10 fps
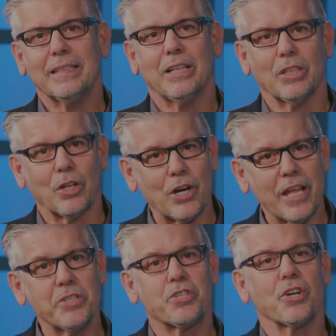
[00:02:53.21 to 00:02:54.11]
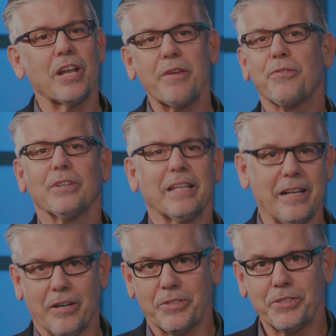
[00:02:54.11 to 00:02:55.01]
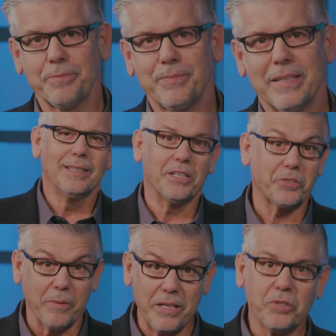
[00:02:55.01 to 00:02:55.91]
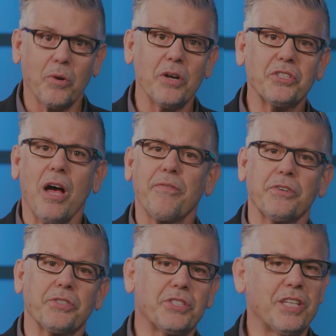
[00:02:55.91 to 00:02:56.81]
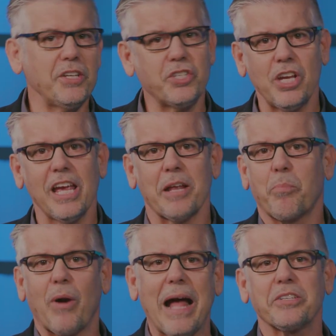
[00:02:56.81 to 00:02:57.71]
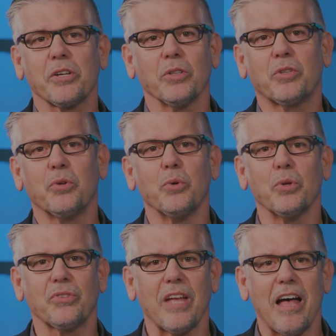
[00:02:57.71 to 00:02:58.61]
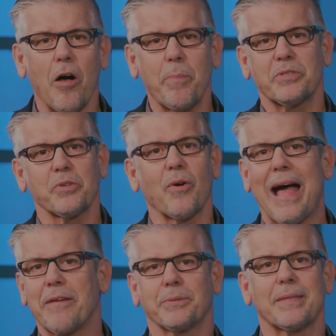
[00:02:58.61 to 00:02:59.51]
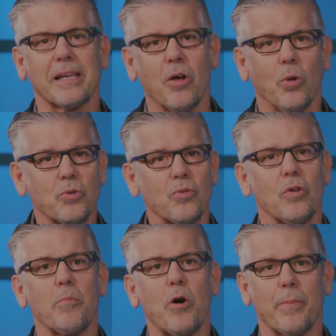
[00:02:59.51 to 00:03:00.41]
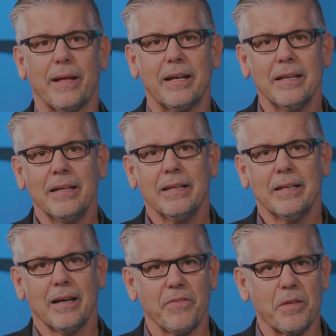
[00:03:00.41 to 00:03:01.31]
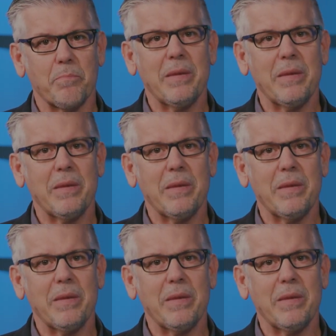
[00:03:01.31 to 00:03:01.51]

a learning journey for leaders. This resource offers teaching and practical tools to help us grasp the cultural moment of the